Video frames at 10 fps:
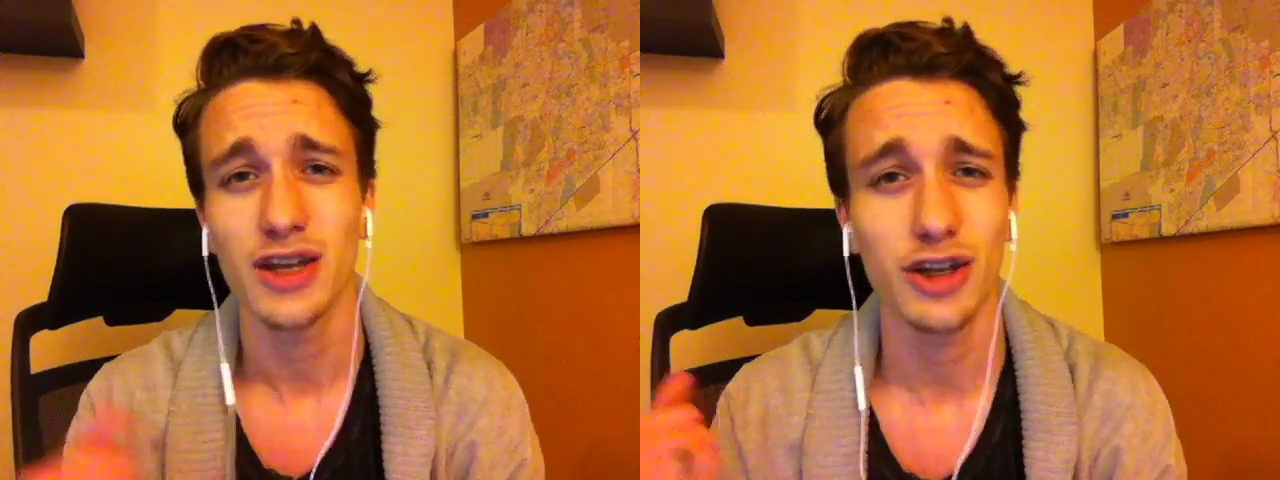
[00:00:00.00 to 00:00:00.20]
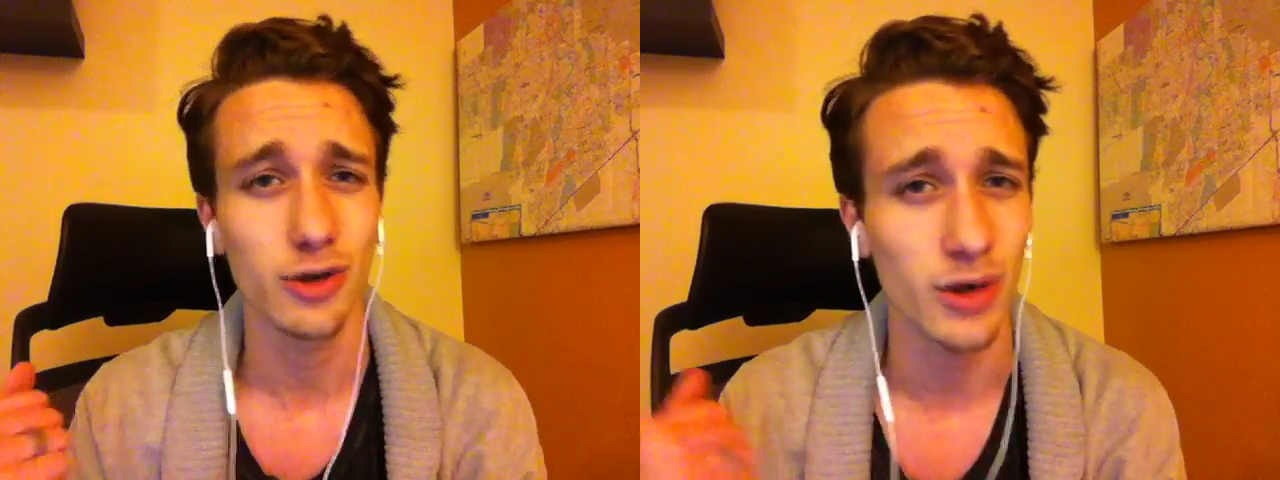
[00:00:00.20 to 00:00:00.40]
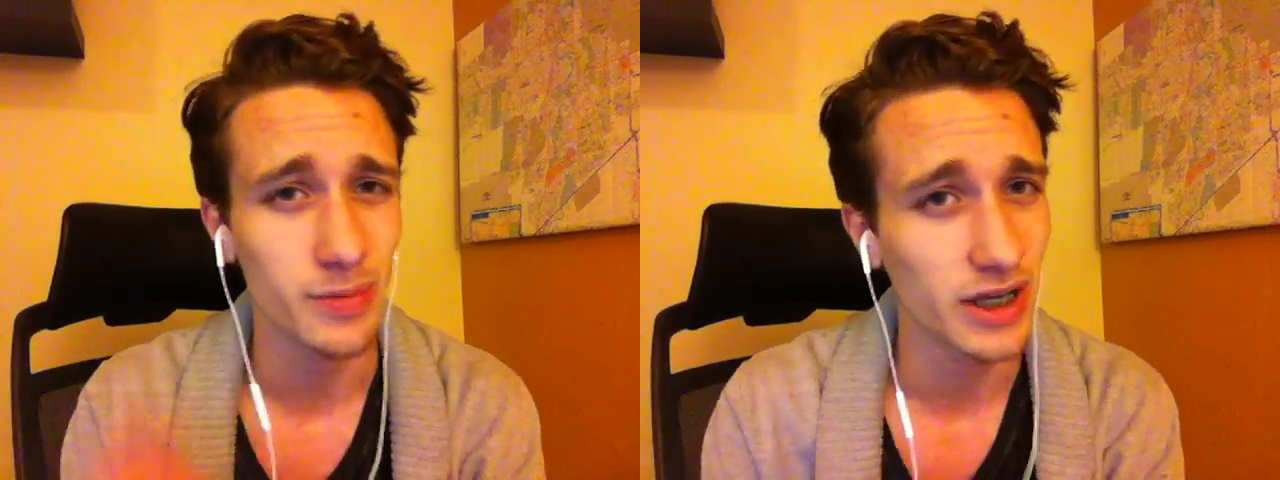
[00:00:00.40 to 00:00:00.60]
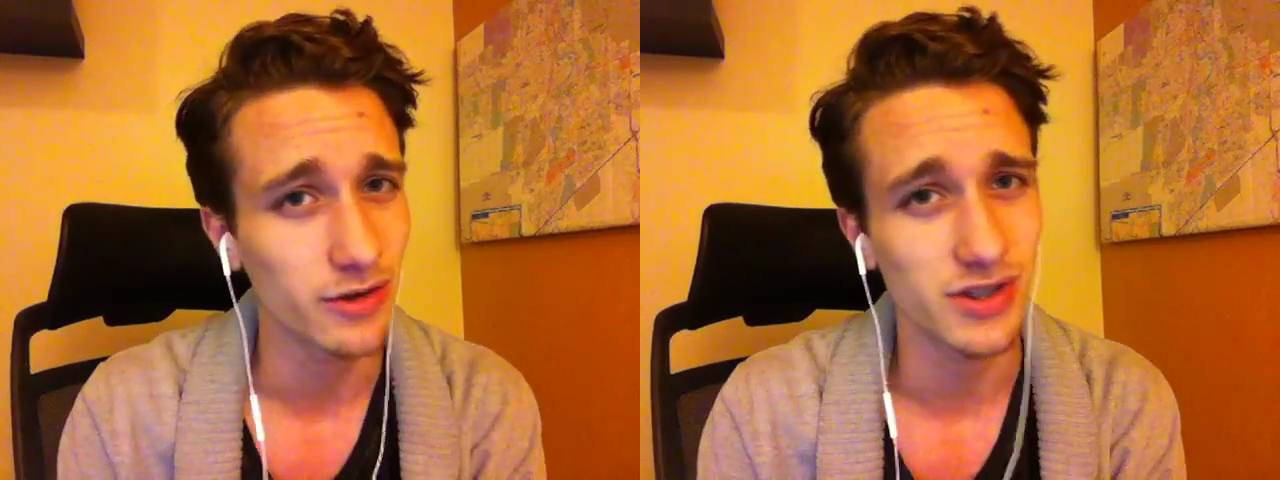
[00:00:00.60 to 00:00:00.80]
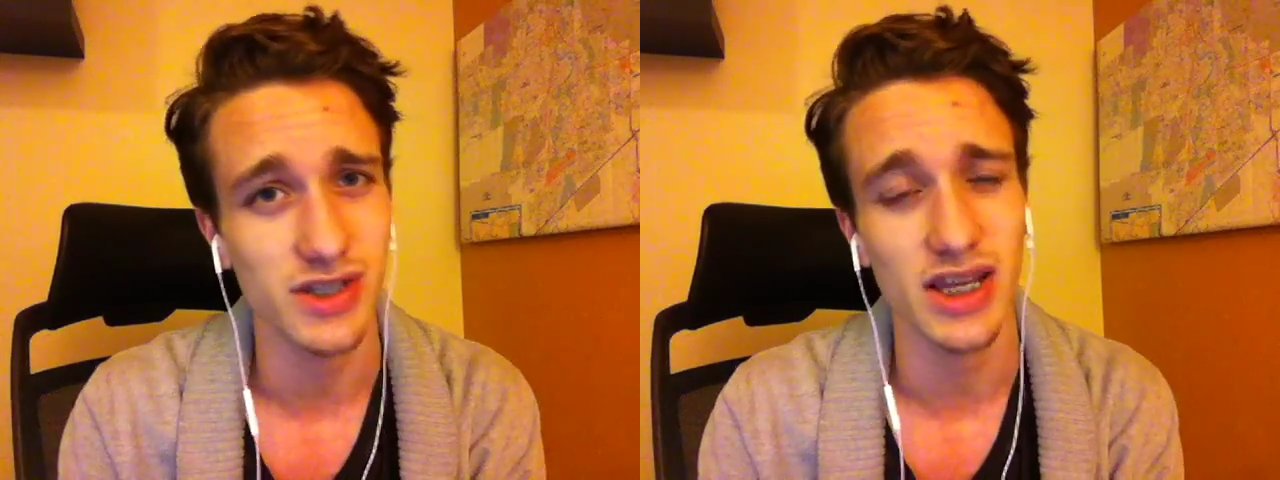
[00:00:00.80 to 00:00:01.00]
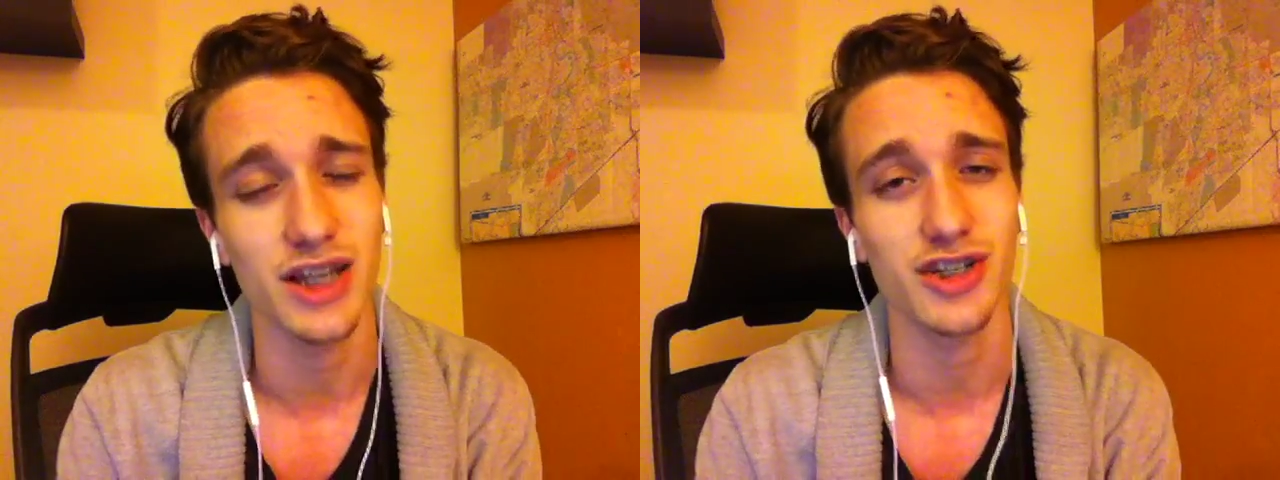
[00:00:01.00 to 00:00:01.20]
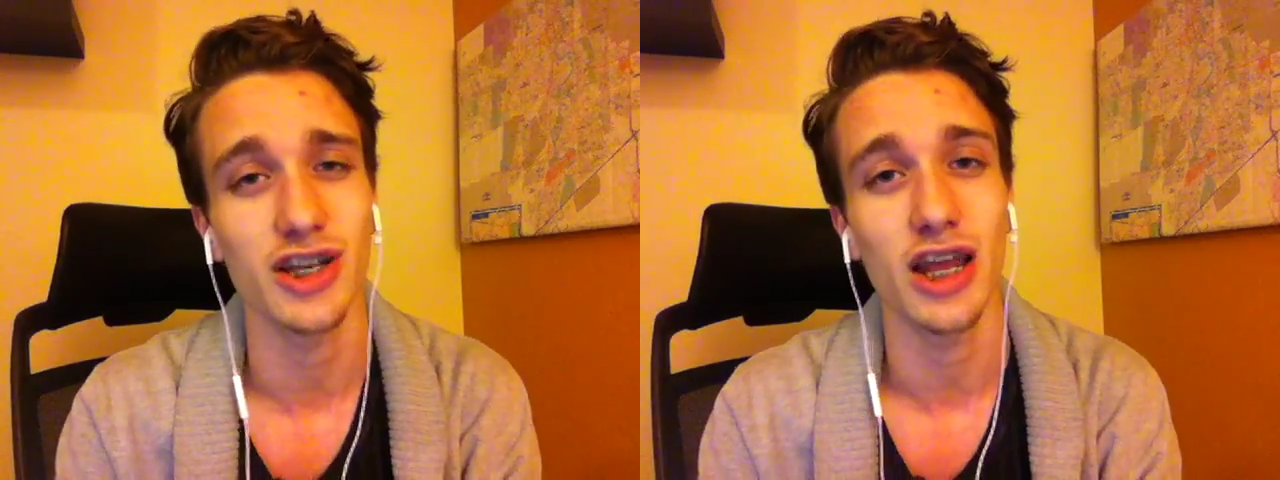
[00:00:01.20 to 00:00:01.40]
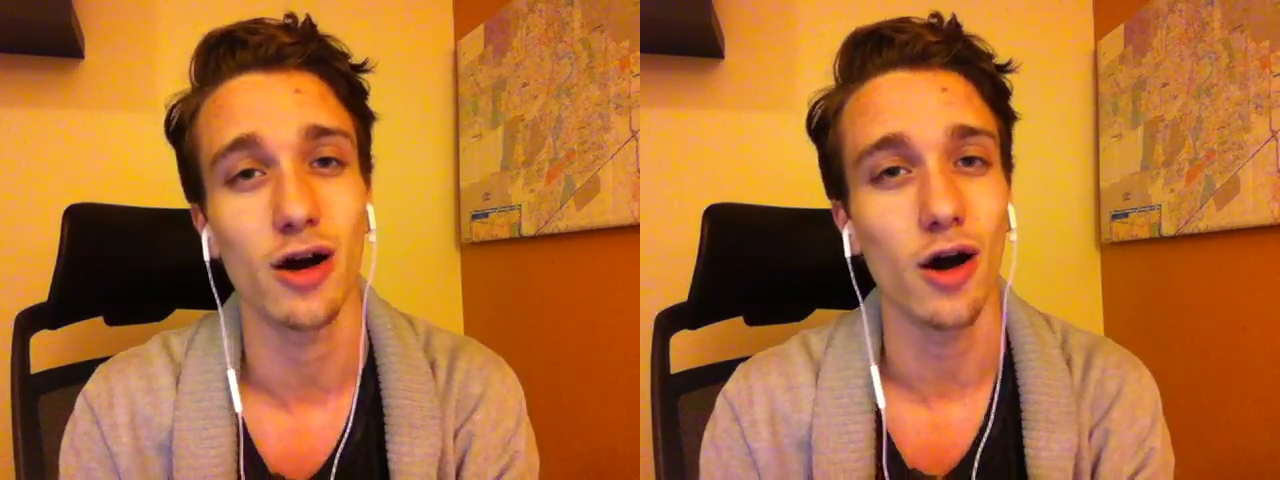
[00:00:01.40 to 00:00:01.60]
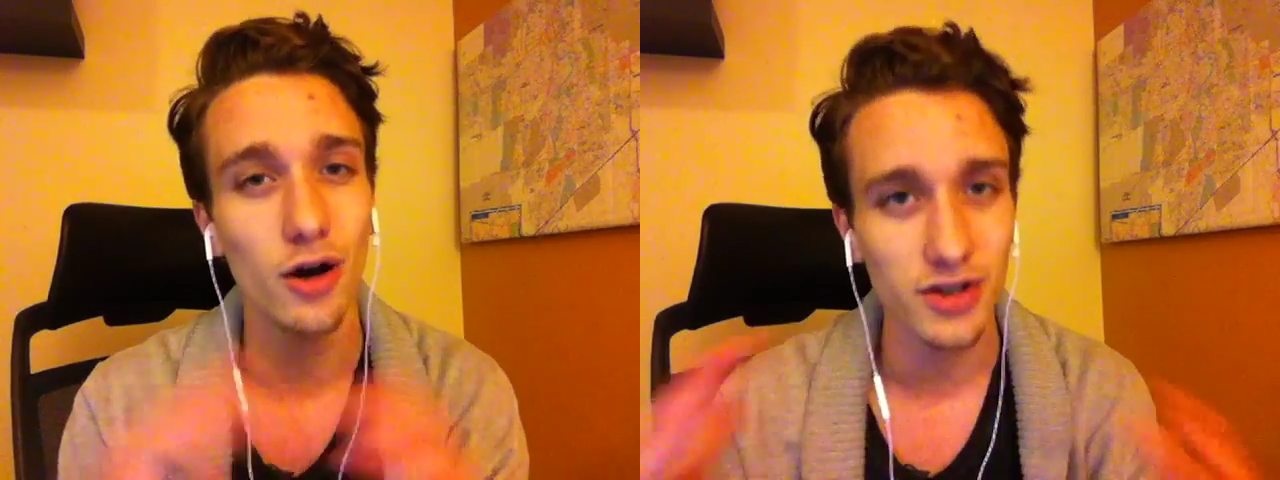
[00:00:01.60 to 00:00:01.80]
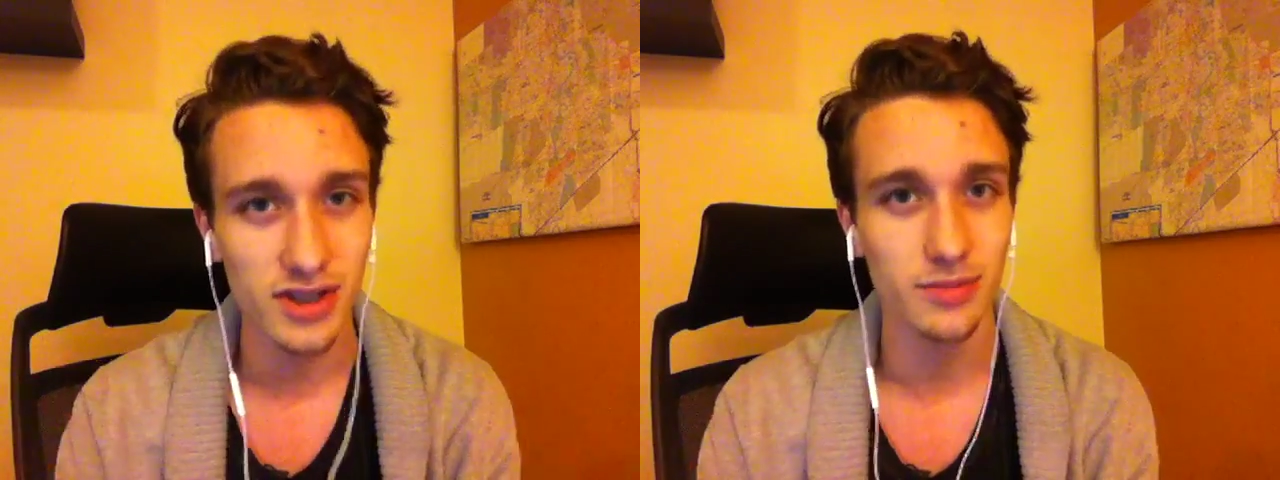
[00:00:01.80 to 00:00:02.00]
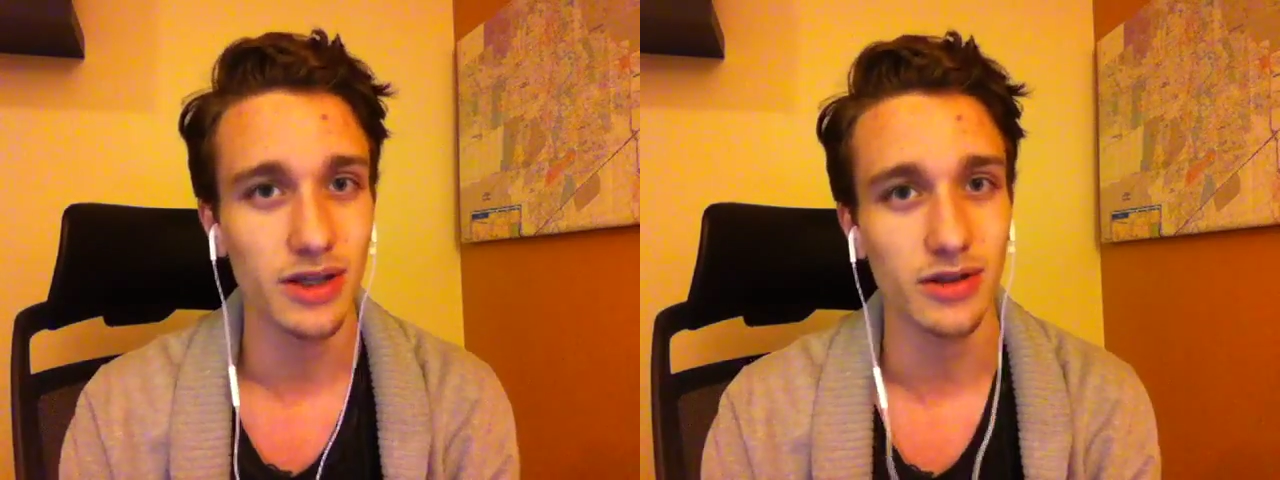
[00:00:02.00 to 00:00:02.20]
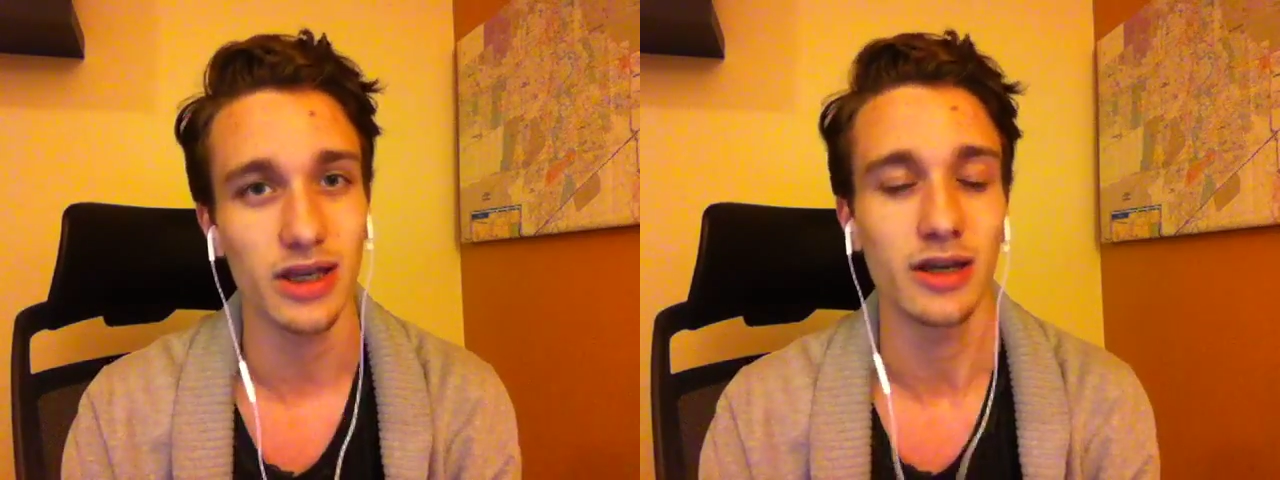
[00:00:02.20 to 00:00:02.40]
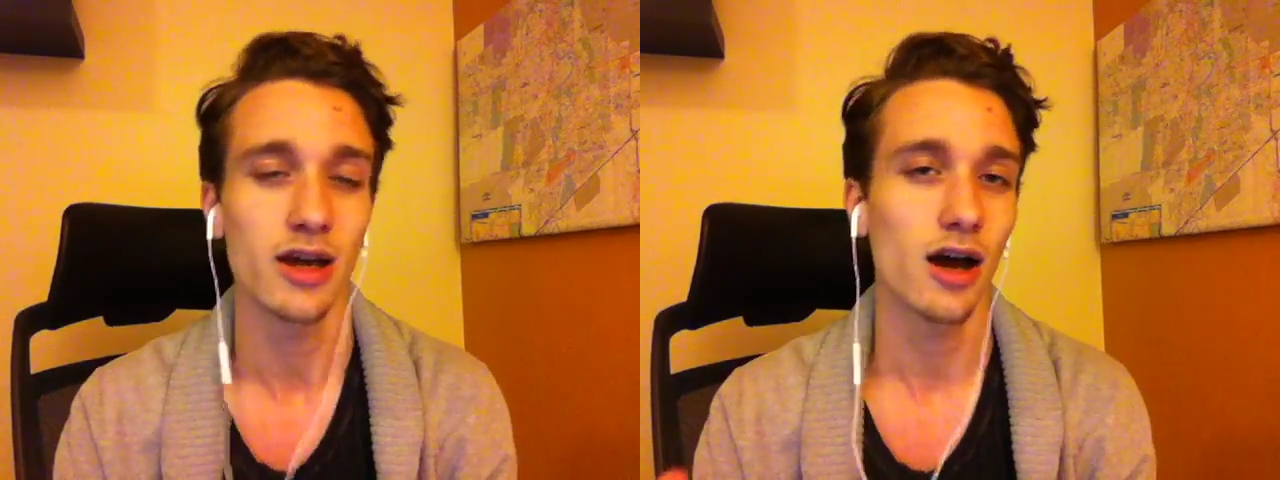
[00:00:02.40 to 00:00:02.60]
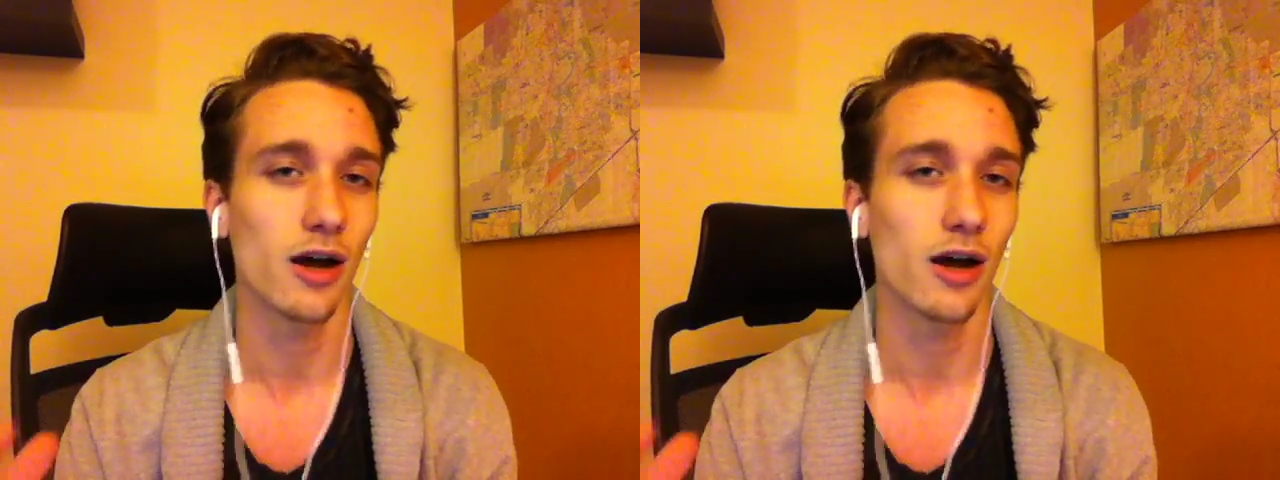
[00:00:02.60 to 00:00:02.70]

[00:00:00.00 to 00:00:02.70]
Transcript: you're going to want to pay close attention, and ultimately,